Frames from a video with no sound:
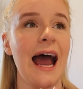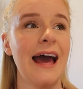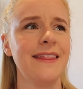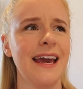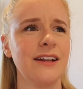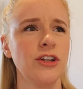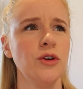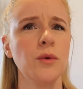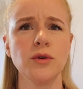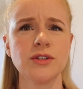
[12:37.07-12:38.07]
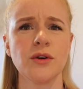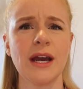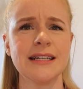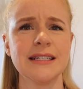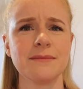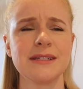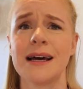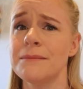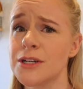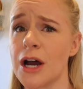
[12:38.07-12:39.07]
And then you also end up
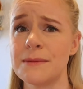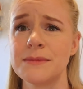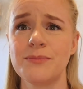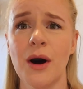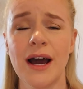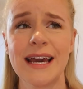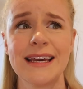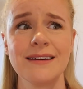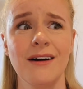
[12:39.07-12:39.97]
sometimes buying